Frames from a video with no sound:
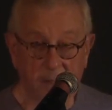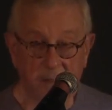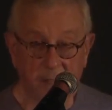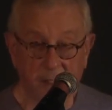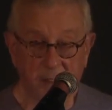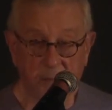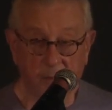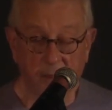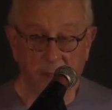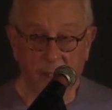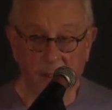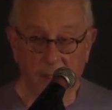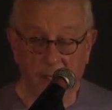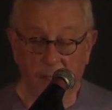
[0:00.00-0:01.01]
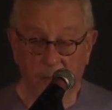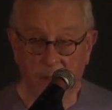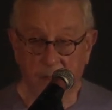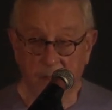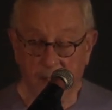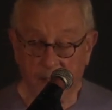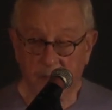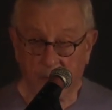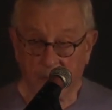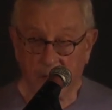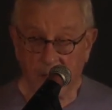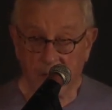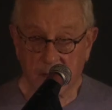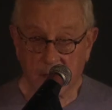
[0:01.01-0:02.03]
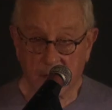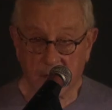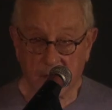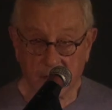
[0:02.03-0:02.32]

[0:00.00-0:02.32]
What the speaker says: his expertise as a